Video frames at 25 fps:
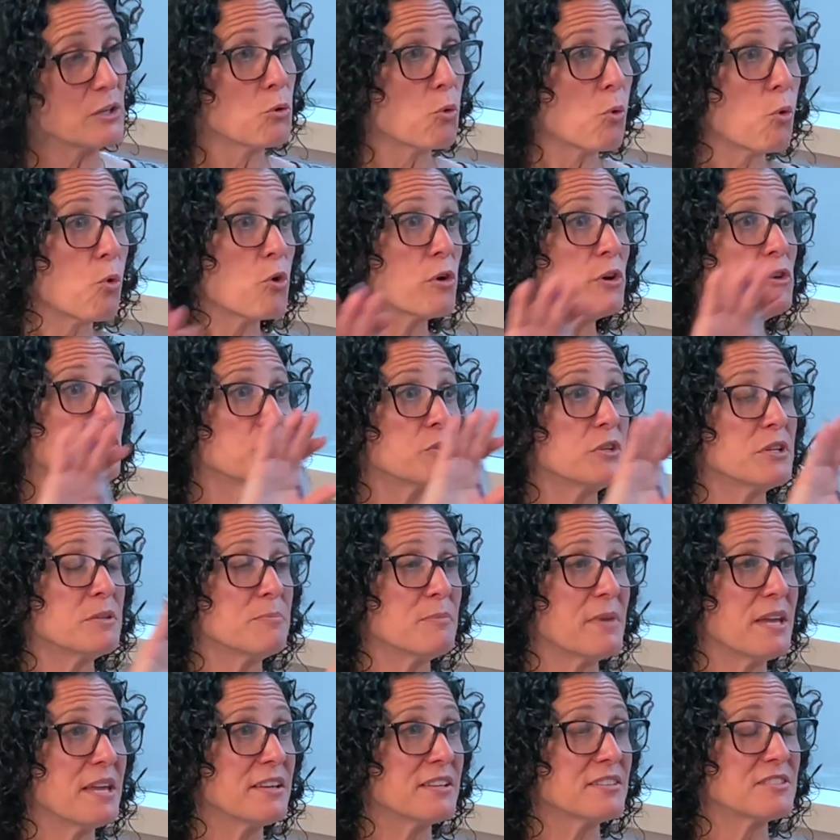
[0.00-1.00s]
Yes. Or you can
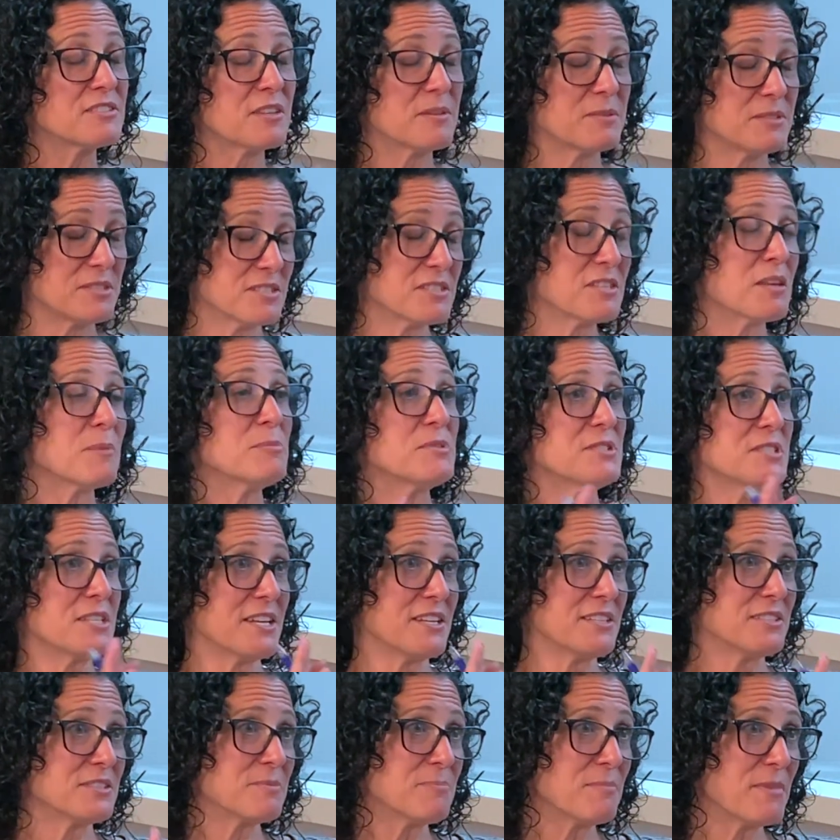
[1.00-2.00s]
make, some some
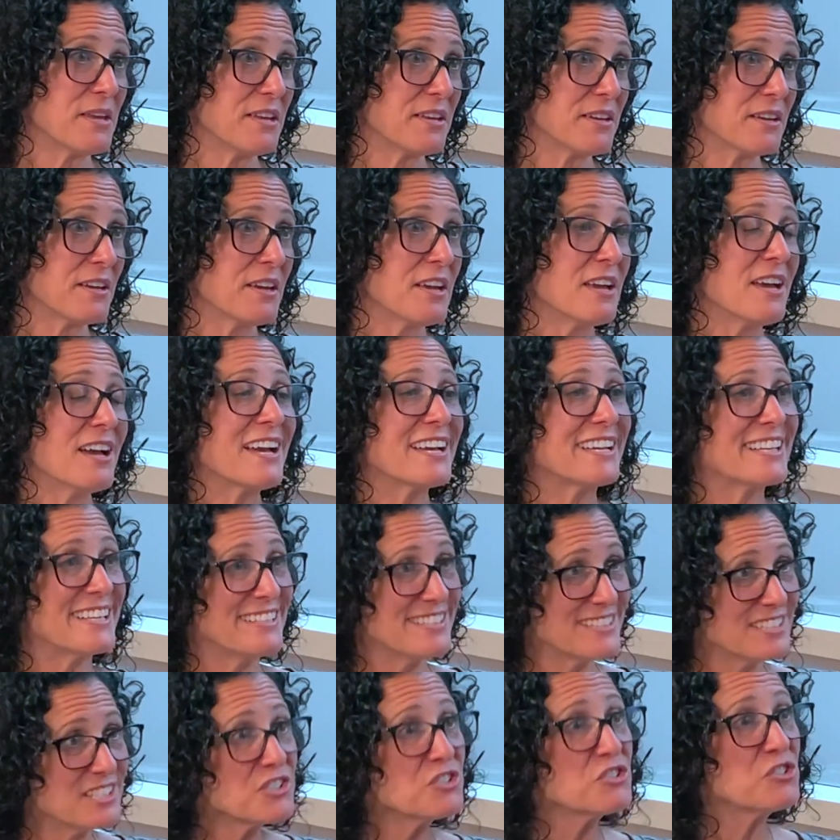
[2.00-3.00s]
states, make a
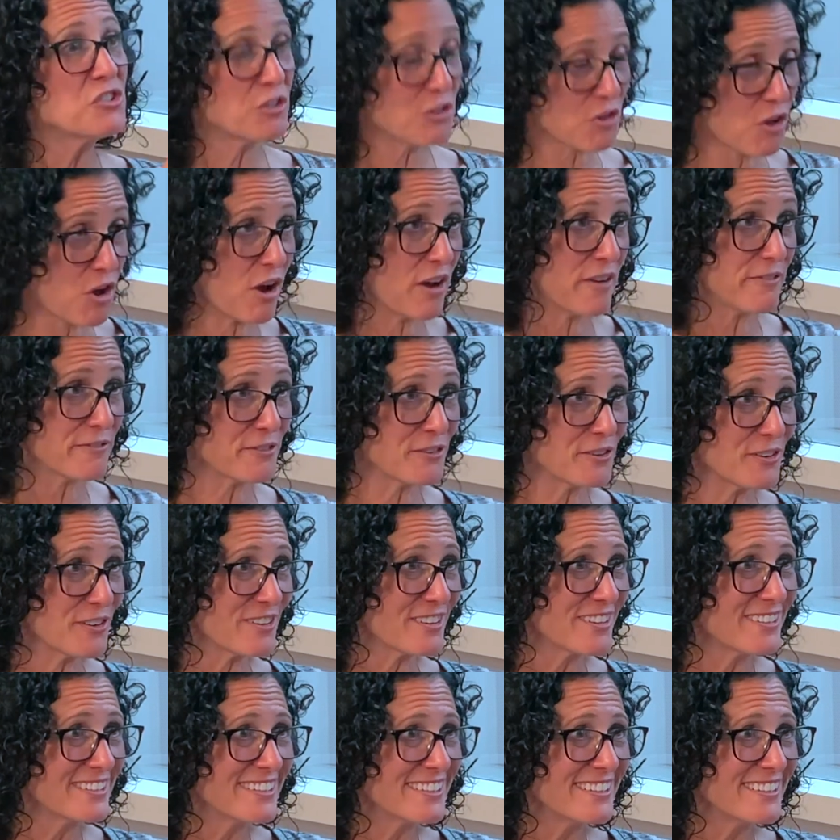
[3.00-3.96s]
conditional offer